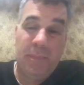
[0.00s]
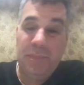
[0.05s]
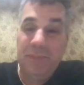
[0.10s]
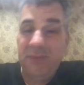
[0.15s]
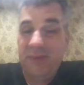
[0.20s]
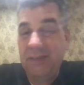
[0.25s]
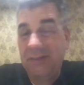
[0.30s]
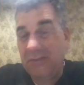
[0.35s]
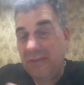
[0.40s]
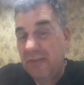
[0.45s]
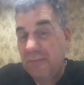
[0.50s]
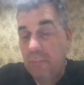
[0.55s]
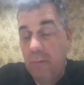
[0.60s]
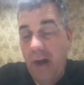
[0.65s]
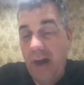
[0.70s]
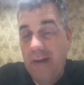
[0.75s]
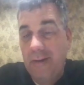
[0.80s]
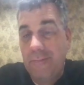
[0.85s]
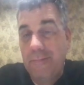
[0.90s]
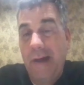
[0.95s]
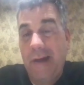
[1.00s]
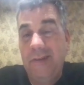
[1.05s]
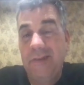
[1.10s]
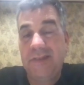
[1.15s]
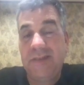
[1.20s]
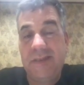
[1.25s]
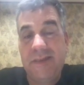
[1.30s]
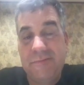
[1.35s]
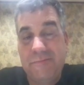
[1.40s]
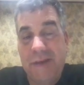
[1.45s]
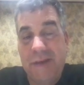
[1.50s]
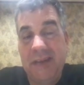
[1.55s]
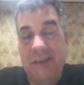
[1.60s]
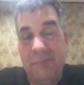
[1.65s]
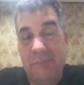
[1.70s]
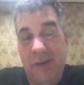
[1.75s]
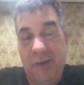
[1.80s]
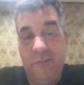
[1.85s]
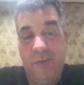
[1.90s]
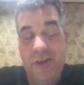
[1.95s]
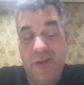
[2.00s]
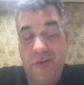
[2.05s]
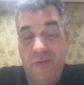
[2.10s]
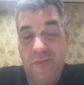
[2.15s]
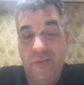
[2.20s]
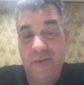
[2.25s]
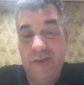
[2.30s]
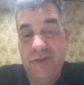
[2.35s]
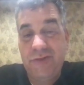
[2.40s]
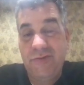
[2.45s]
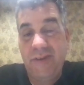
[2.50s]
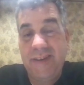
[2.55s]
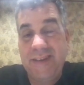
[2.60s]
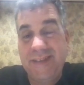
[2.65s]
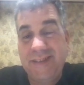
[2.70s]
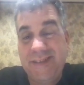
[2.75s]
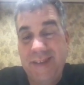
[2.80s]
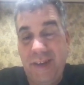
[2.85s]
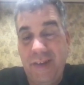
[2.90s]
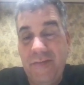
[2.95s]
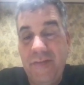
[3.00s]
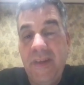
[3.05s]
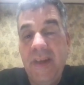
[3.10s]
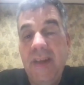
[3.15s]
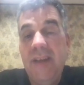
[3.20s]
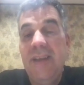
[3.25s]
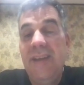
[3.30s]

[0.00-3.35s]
there's this broader policy debate about whether free trade itself